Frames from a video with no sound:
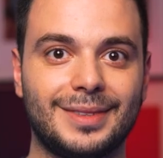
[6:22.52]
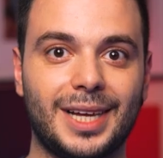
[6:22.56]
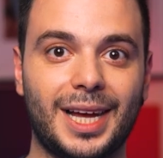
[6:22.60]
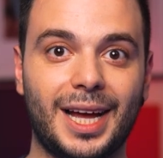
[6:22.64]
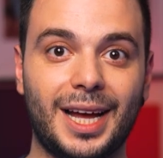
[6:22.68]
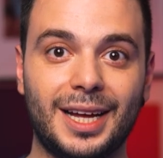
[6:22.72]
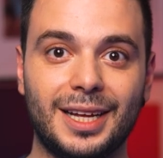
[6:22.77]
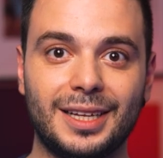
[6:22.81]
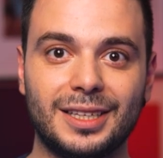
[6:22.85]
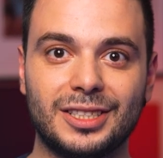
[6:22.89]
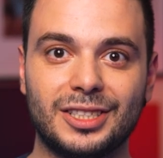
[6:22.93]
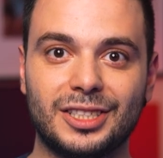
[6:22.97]

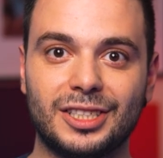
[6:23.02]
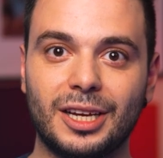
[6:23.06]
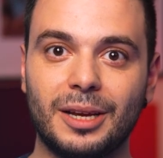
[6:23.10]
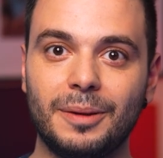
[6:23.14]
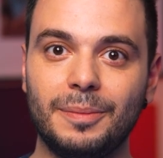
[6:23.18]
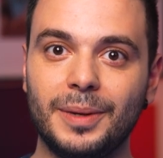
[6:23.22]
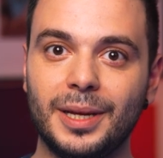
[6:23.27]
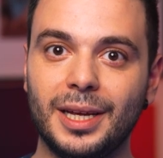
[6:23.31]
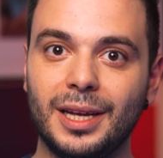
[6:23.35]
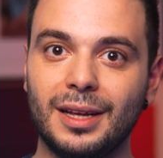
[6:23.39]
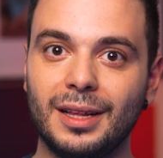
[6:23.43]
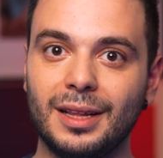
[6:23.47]
And
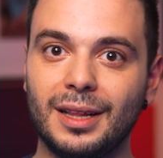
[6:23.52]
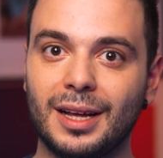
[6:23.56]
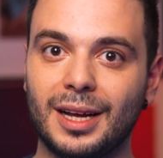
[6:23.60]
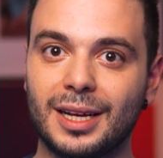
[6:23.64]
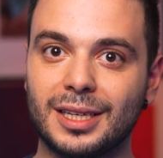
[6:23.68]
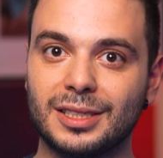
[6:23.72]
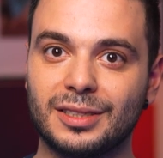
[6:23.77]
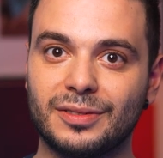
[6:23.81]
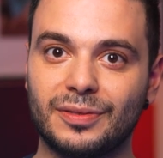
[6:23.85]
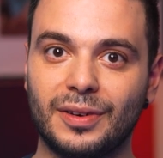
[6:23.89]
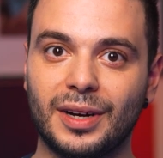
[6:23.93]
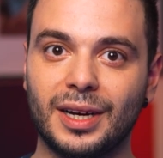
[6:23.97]
JBL
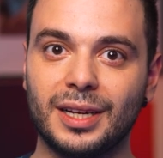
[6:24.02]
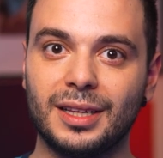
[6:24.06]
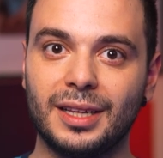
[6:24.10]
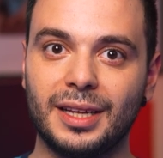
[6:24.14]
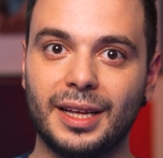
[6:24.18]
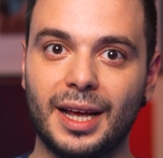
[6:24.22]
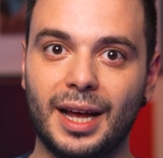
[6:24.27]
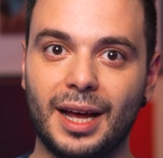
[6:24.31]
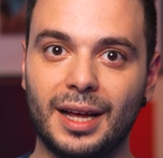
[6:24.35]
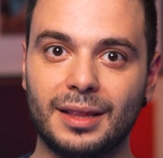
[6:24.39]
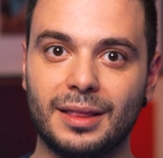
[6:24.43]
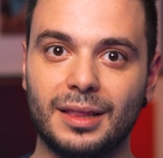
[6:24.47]
has
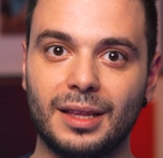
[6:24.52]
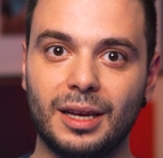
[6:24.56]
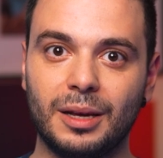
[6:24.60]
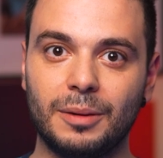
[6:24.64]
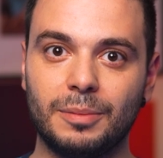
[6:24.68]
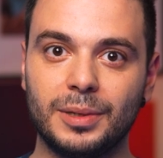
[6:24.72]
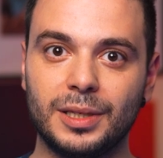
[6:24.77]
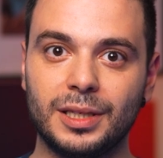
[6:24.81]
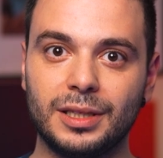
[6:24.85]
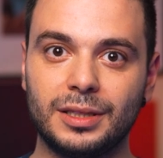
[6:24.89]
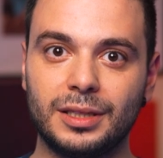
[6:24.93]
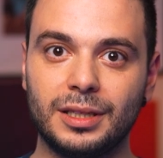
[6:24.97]
finally added the
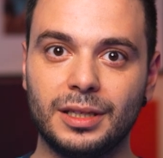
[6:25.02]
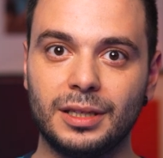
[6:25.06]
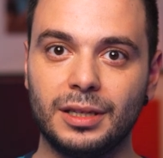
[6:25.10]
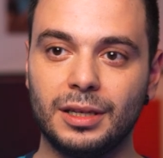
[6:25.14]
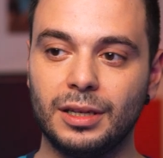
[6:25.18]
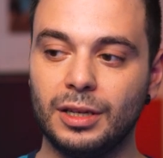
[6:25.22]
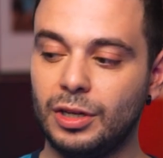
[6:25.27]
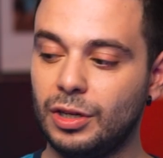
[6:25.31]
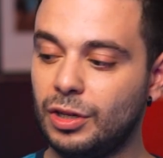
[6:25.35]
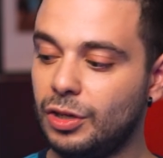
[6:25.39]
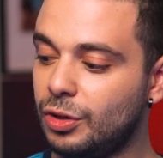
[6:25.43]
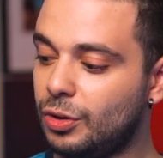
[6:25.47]

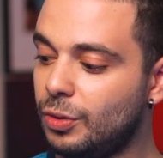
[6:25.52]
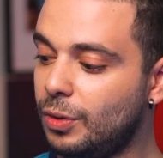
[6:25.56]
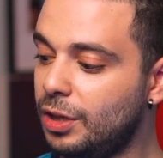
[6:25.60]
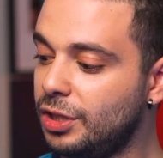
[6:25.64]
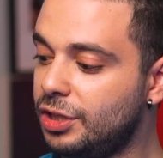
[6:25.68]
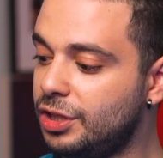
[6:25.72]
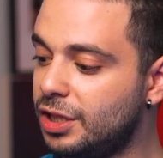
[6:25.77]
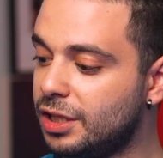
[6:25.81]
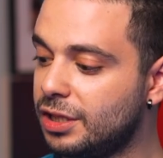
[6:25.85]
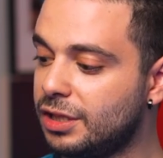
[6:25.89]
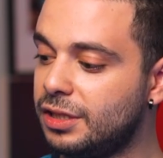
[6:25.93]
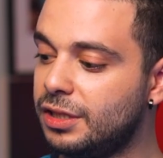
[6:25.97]
ability to
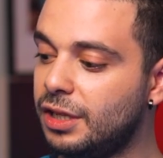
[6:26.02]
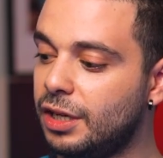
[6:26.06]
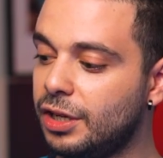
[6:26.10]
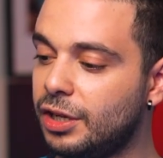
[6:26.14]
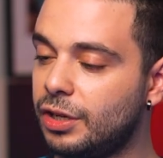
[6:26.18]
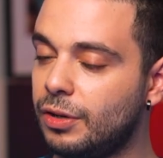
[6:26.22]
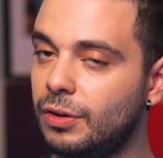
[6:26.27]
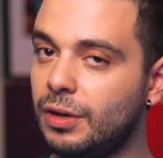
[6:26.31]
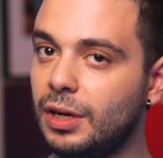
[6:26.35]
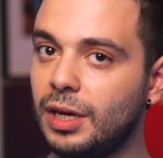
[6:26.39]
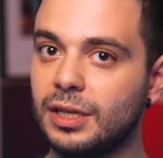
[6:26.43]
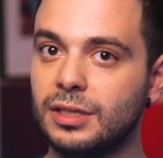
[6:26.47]
adjust the
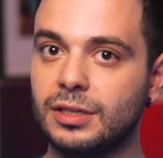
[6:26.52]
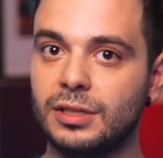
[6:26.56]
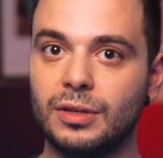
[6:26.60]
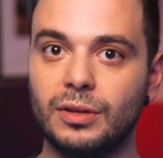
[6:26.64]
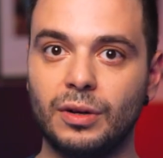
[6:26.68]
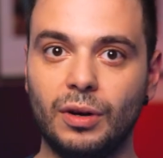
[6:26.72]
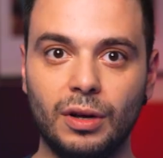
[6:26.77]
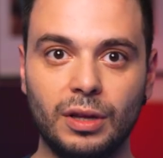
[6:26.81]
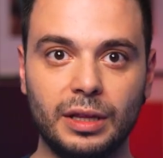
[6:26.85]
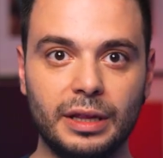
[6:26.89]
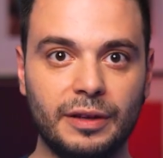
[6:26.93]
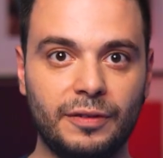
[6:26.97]
equalizer
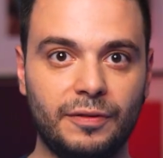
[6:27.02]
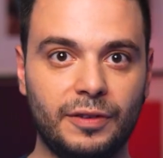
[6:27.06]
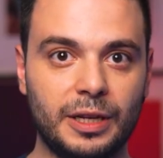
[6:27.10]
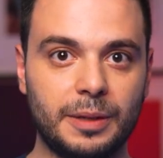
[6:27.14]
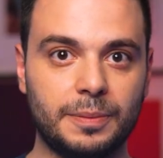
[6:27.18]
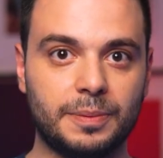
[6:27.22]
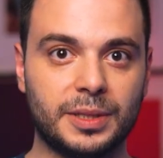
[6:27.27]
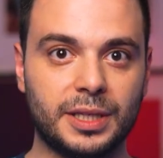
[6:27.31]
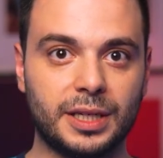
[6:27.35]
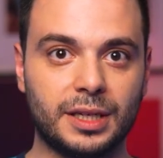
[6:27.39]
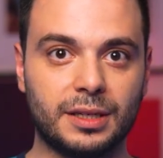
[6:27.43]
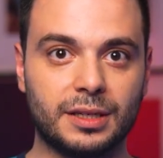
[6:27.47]
on the
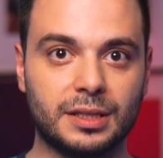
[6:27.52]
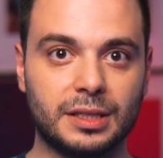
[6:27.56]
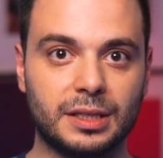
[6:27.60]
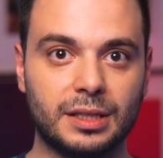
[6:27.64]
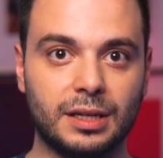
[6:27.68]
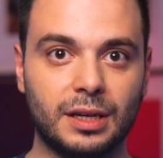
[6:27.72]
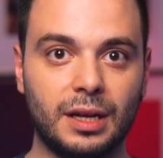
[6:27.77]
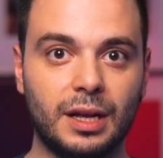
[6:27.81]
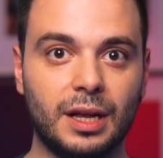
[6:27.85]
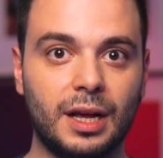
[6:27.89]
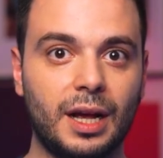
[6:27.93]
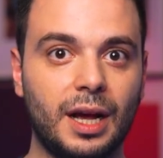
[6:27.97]
Flip 6,
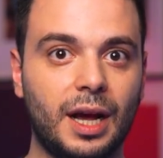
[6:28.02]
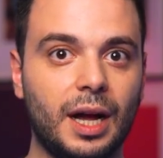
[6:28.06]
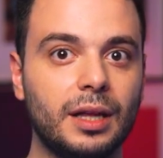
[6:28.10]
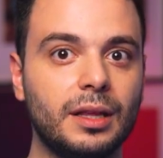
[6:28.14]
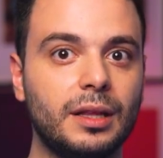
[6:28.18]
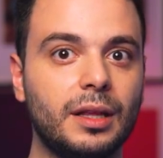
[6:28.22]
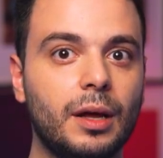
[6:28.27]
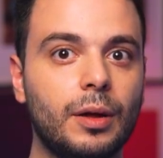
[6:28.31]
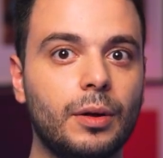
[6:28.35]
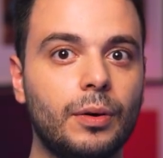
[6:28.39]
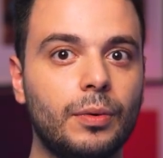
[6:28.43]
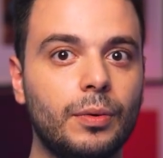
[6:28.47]

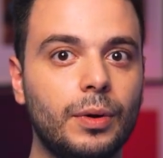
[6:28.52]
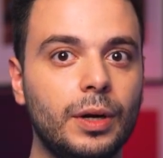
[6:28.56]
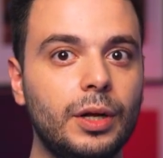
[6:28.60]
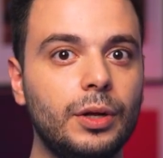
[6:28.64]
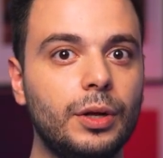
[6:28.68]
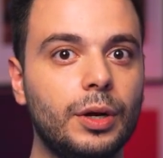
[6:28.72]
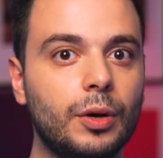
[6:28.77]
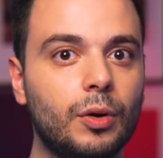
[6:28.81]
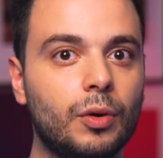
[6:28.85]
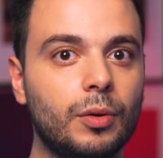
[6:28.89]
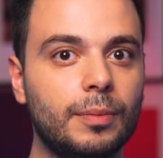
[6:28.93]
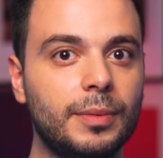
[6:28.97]
and I really
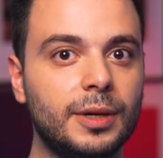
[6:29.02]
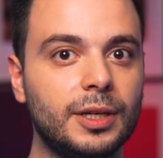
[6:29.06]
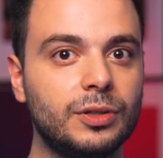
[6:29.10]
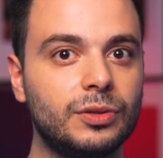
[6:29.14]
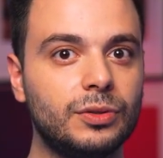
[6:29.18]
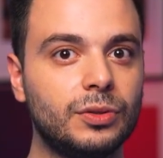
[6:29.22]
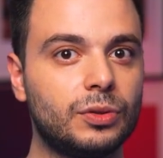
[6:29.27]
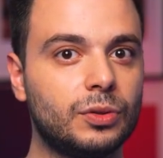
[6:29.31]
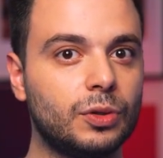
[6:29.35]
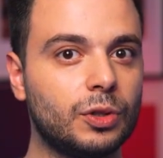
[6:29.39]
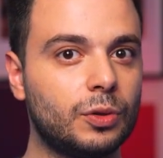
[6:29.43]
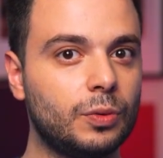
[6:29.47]
recommend
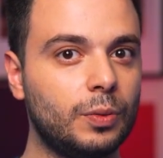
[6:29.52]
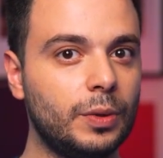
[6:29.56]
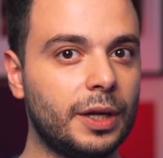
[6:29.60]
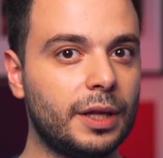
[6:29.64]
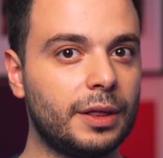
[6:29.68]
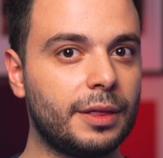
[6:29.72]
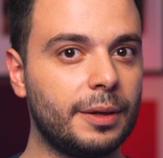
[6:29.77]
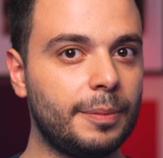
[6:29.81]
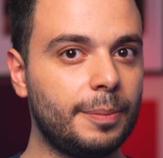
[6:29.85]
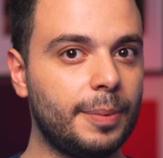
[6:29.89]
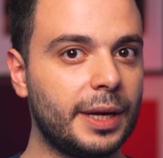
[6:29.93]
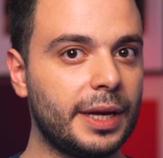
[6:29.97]
you to
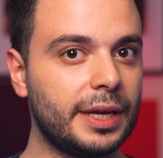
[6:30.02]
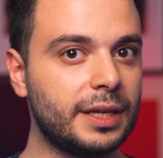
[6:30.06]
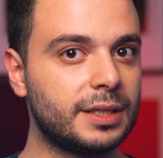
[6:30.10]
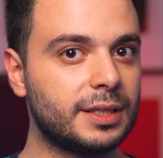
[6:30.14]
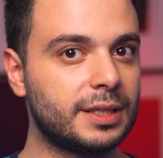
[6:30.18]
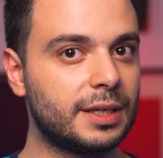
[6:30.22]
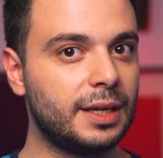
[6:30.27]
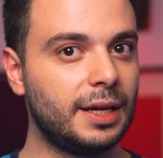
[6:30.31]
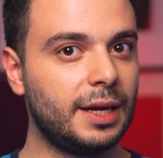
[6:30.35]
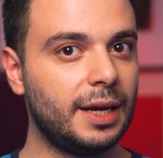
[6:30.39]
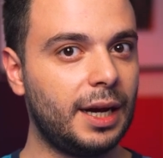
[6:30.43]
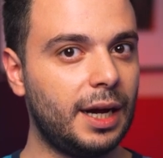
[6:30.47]
tweak the
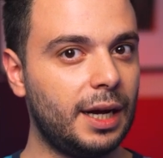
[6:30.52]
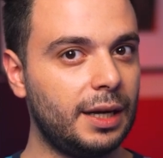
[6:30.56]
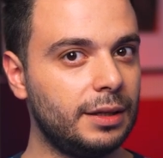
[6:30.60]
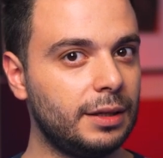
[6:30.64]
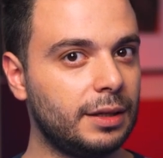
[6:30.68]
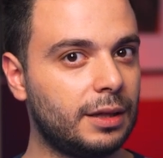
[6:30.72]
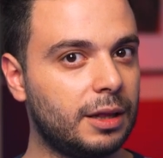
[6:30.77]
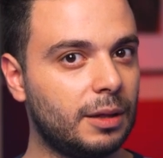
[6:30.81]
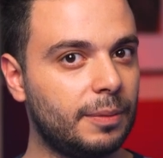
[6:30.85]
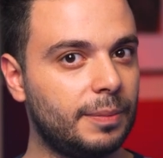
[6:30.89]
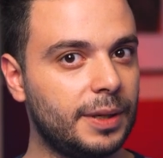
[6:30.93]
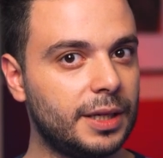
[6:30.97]
bass a
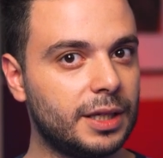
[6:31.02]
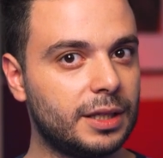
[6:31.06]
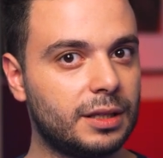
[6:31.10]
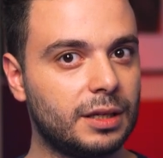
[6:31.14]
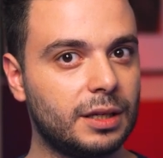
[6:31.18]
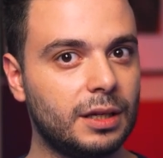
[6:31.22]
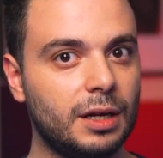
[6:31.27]
little bit.